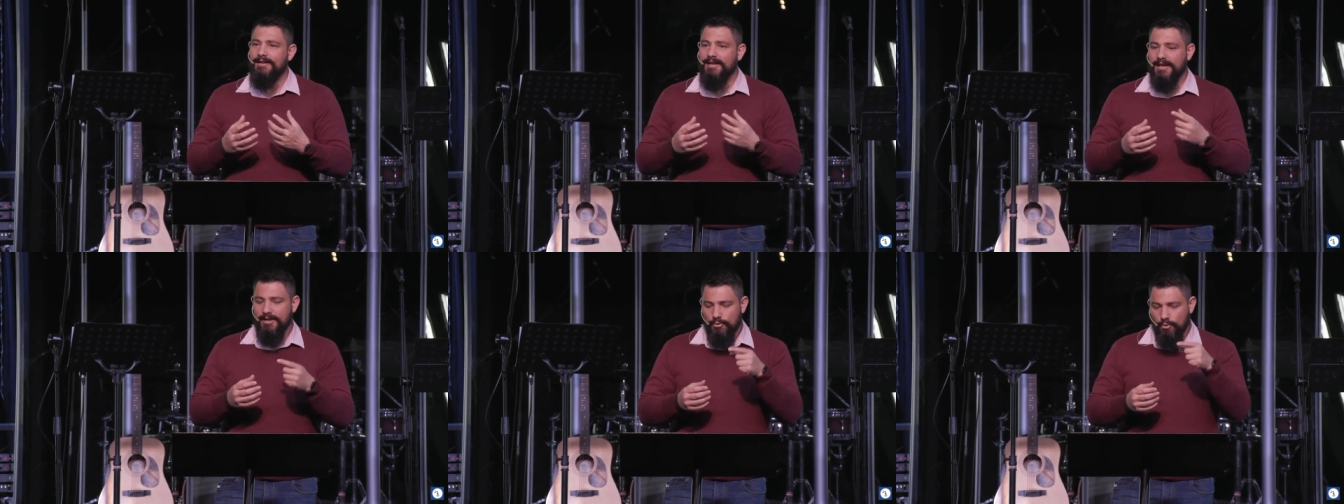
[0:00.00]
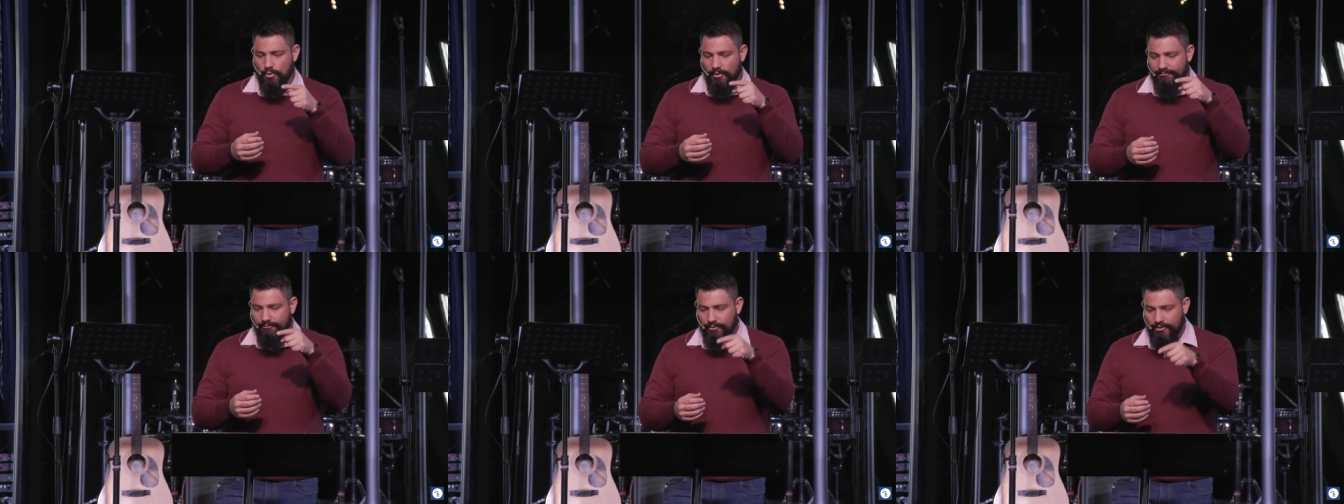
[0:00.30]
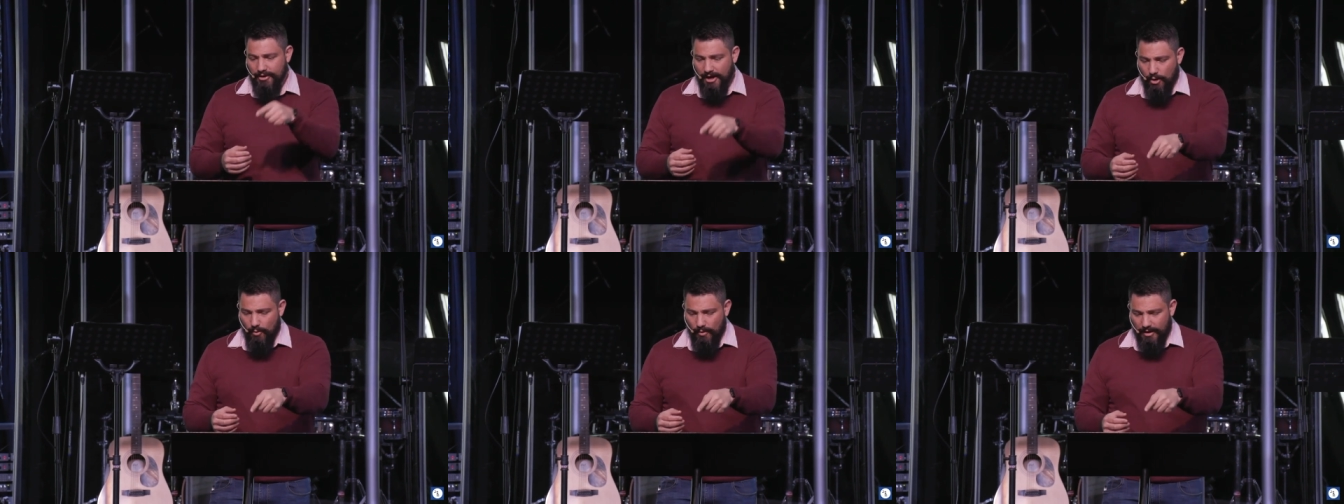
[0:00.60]
in order
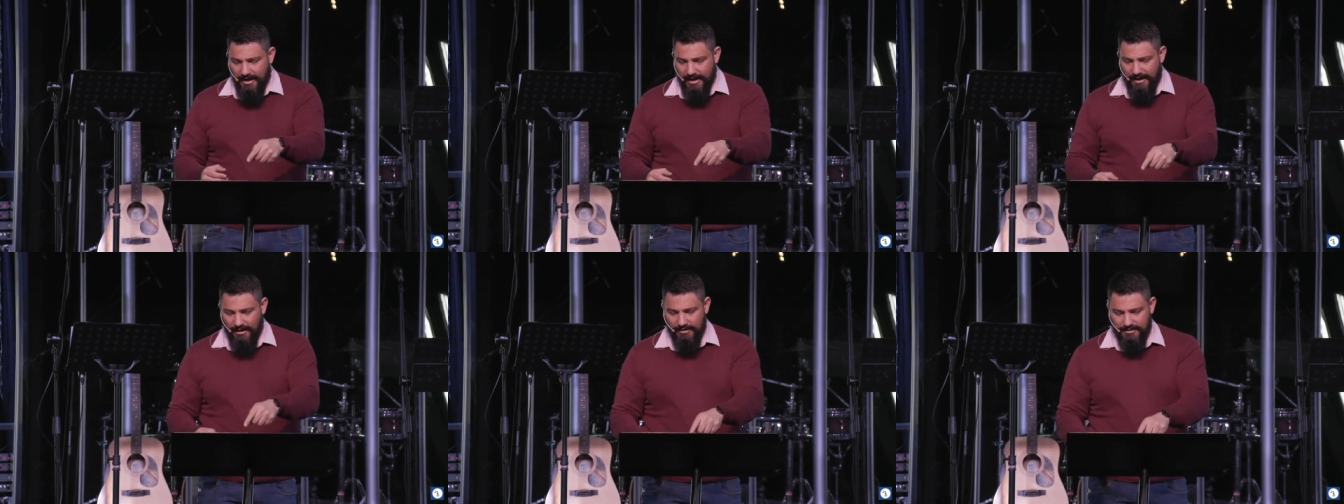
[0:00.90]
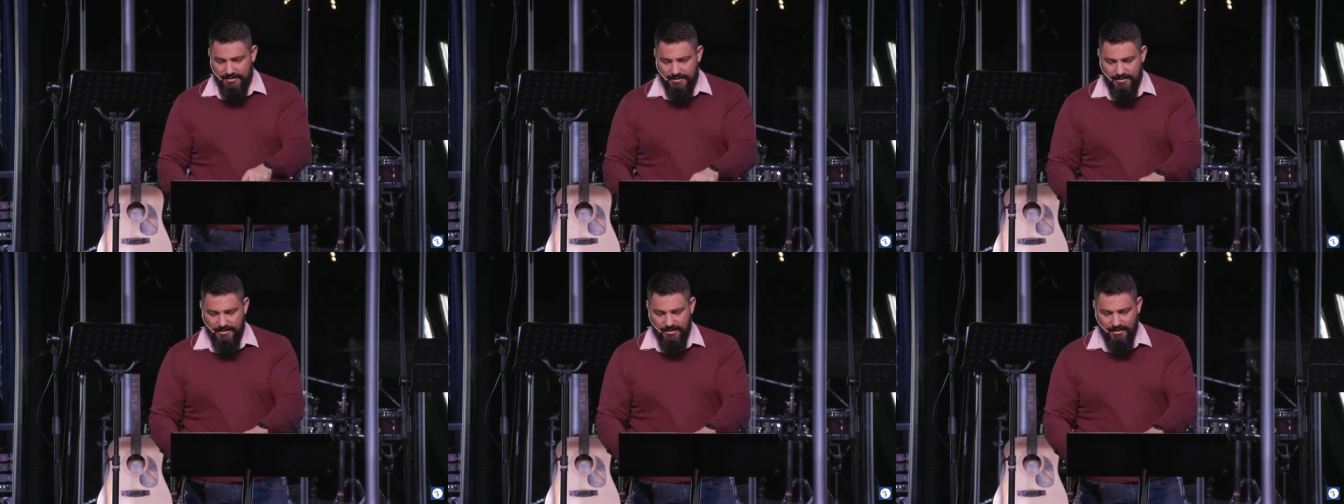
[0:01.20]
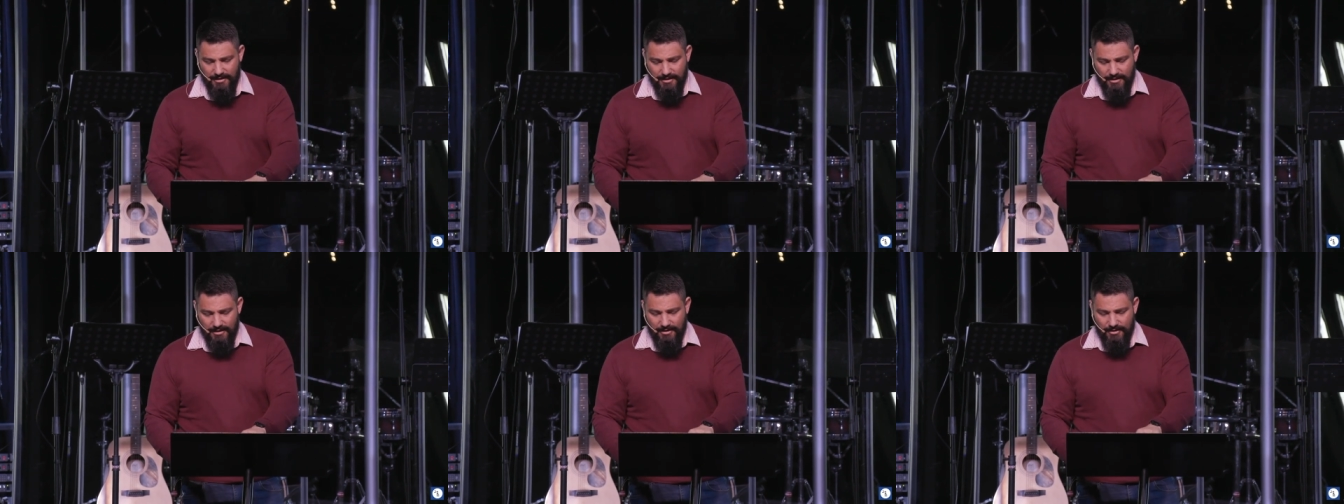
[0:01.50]
for no one else
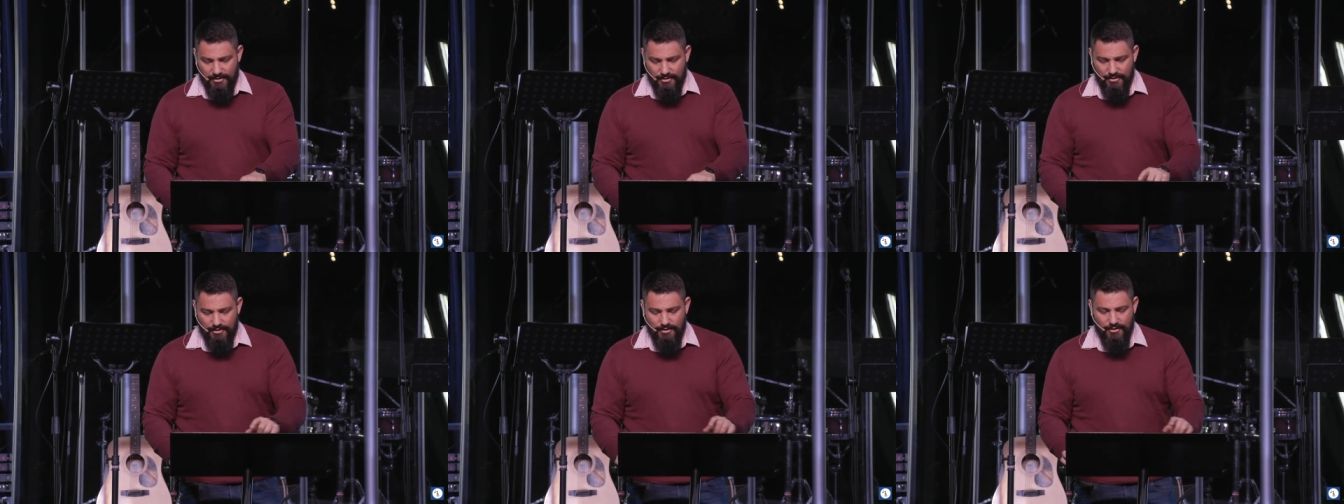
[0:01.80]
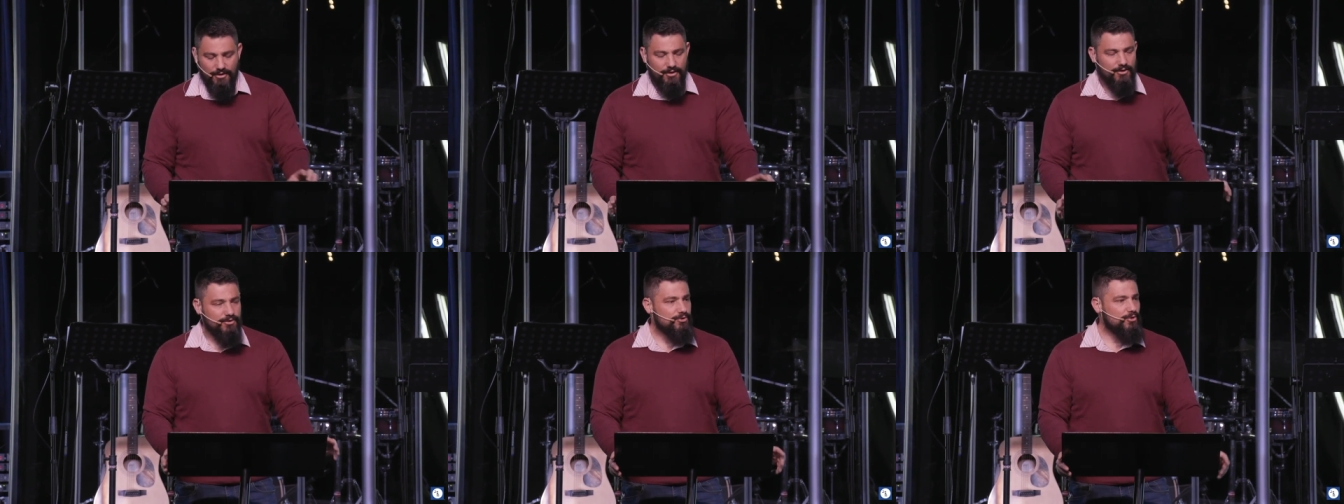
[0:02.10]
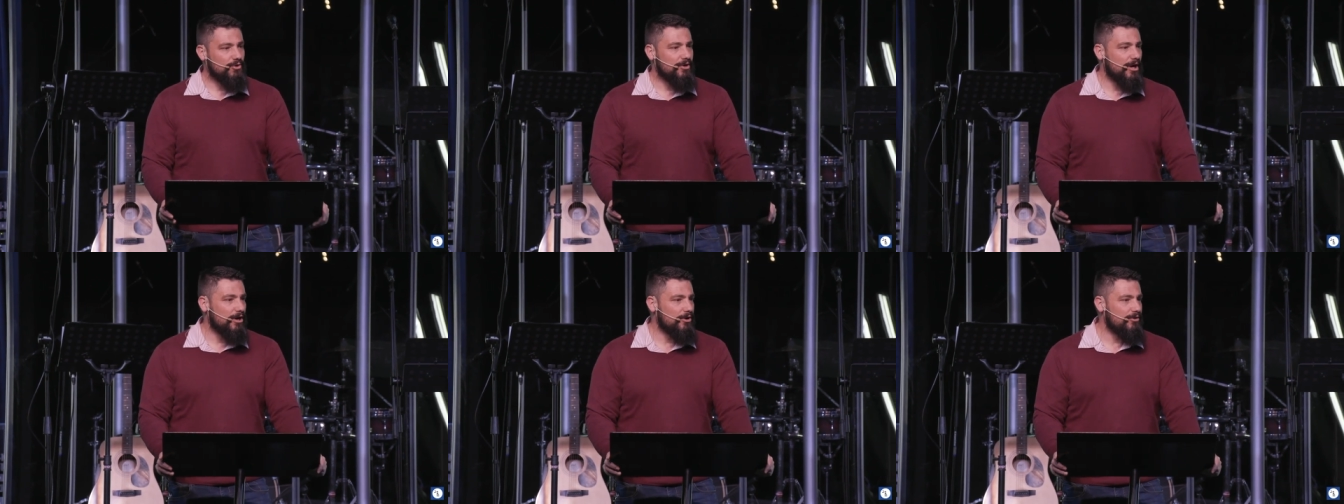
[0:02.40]

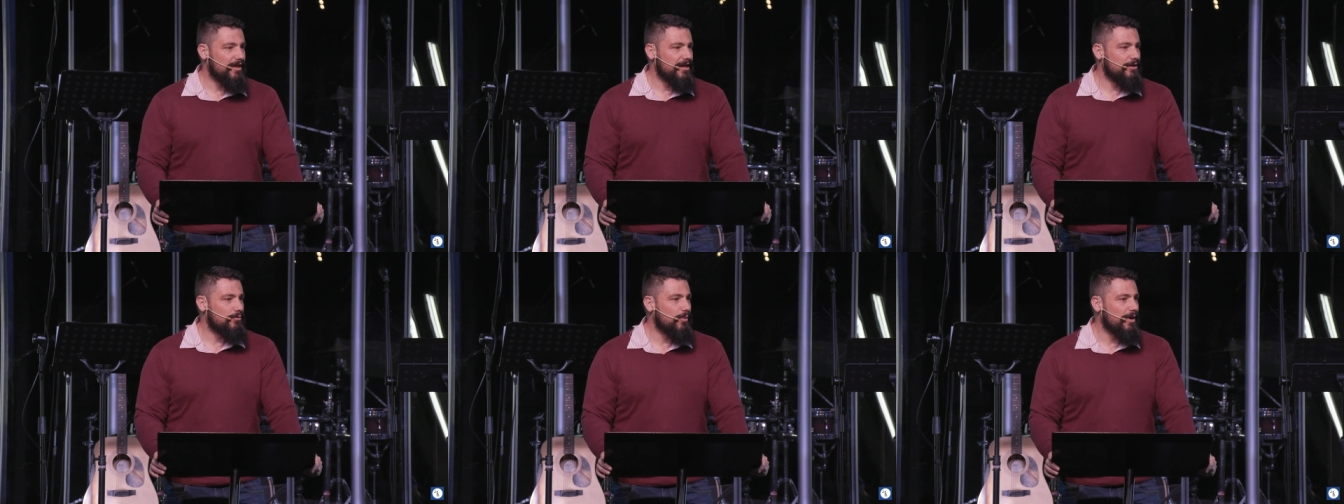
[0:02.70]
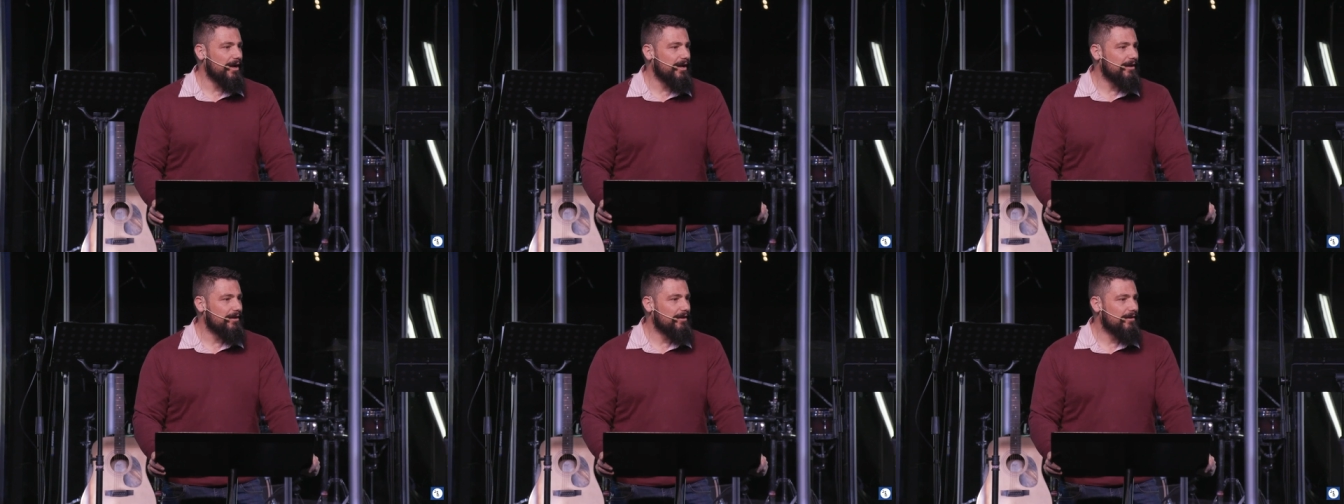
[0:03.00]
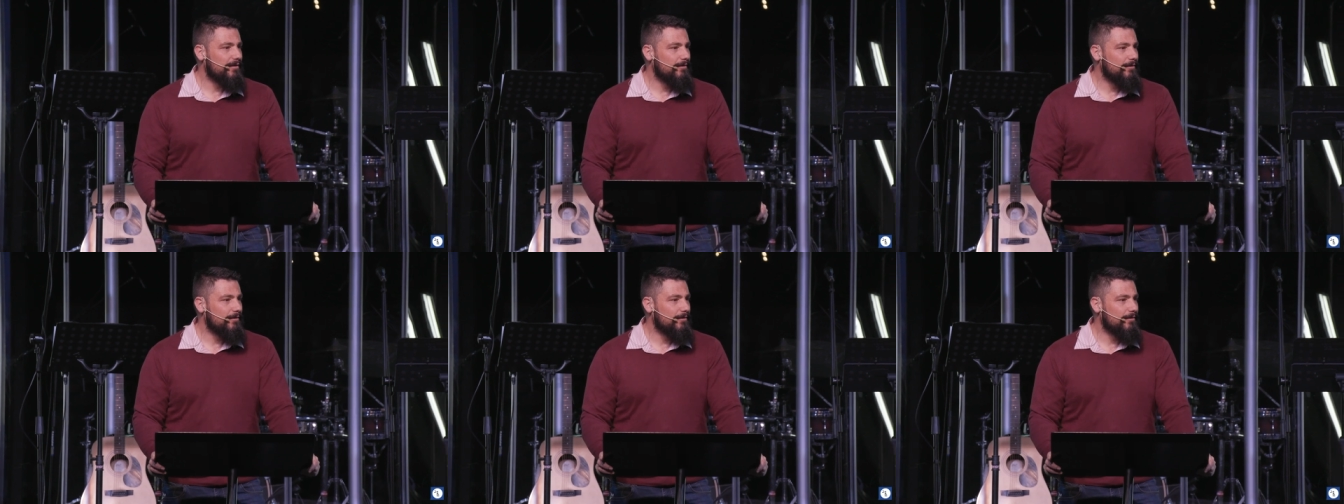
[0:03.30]
to go that way.